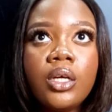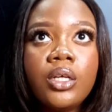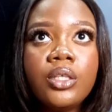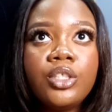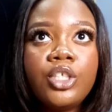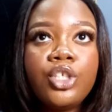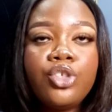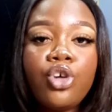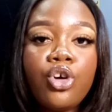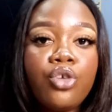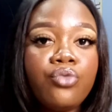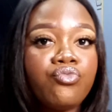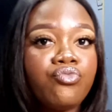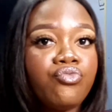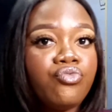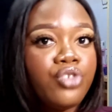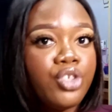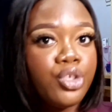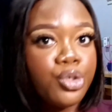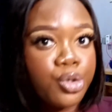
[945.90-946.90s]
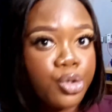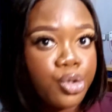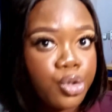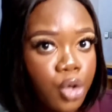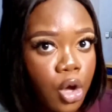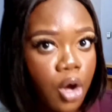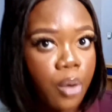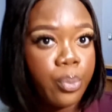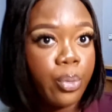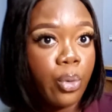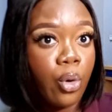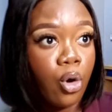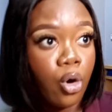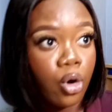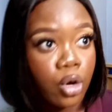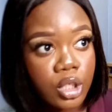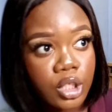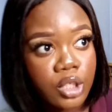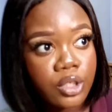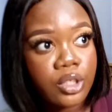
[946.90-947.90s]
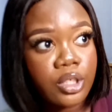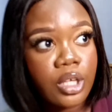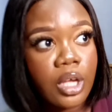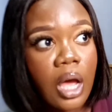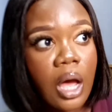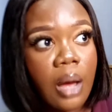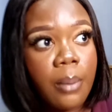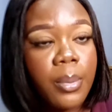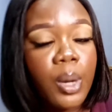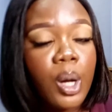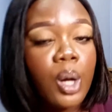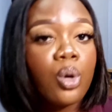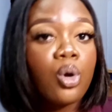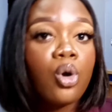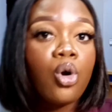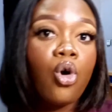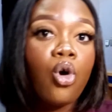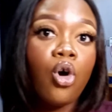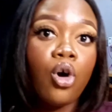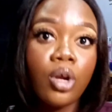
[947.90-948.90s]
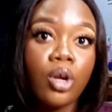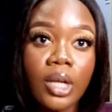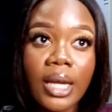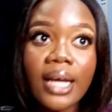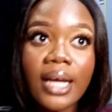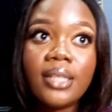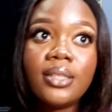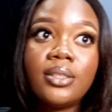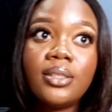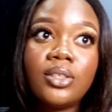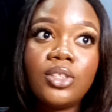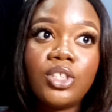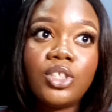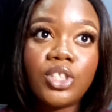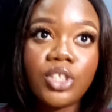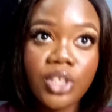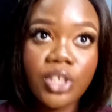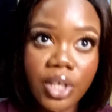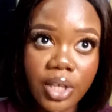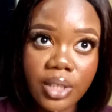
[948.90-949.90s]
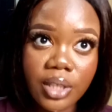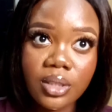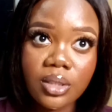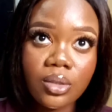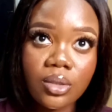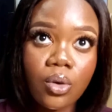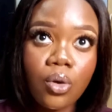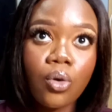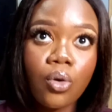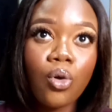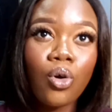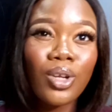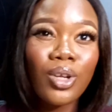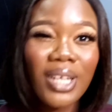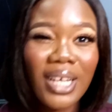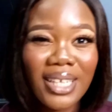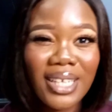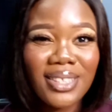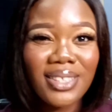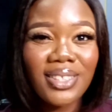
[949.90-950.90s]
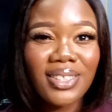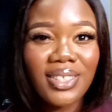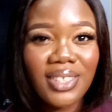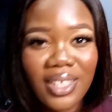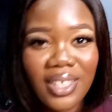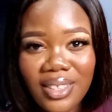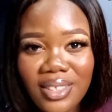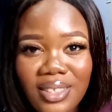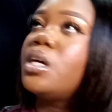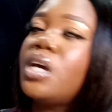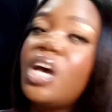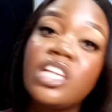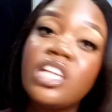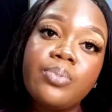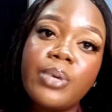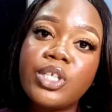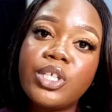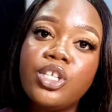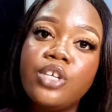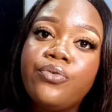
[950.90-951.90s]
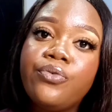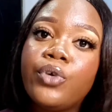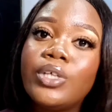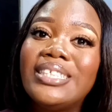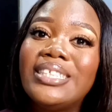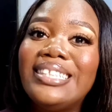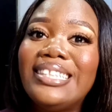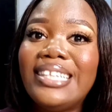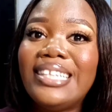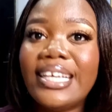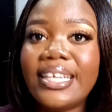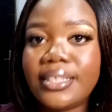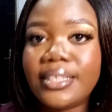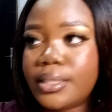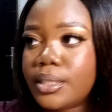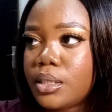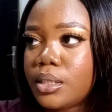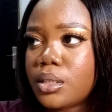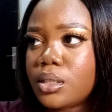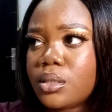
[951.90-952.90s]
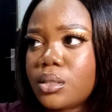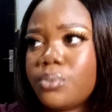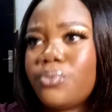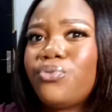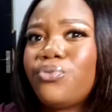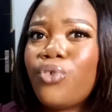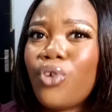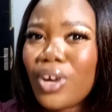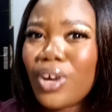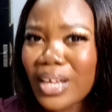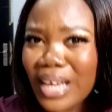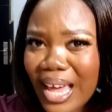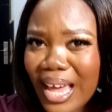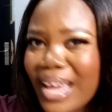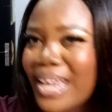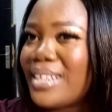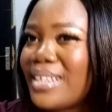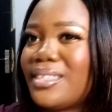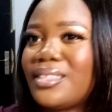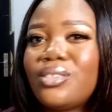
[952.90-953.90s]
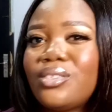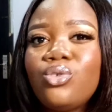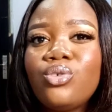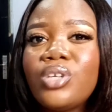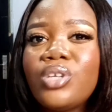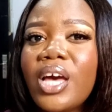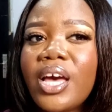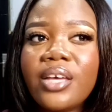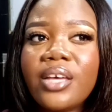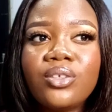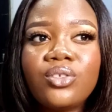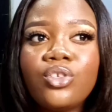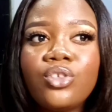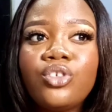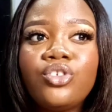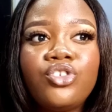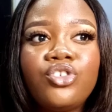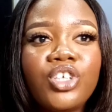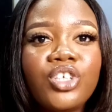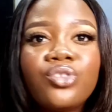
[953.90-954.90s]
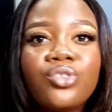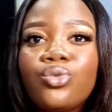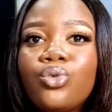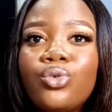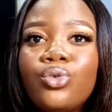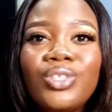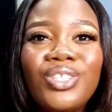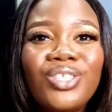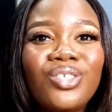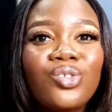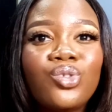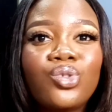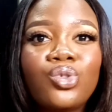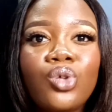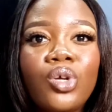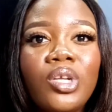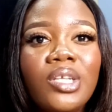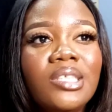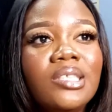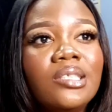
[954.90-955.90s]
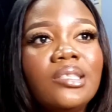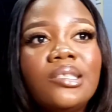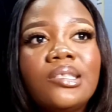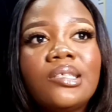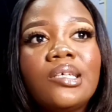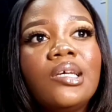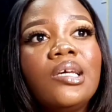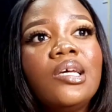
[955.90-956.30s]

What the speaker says: They don't disturb us about colored shirt or colored shirt, especially for the ladies. For guys, you guys, your dress code is solid.